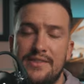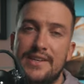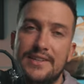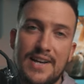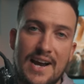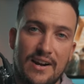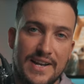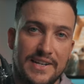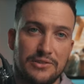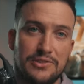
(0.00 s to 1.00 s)
The entire
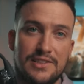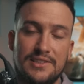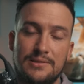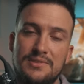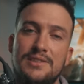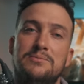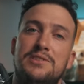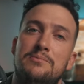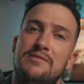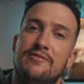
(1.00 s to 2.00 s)
ecosystem seems
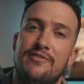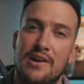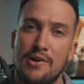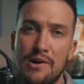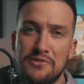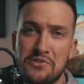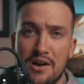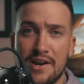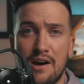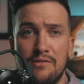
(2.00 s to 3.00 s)
to be very well
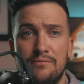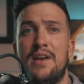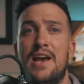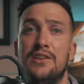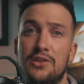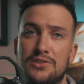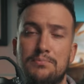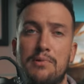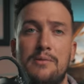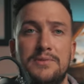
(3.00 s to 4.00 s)
thought out and looks
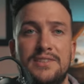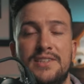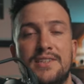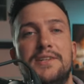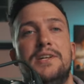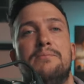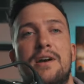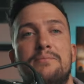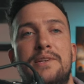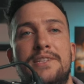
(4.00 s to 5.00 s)
promising in my
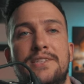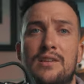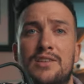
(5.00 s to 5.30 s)
opinion.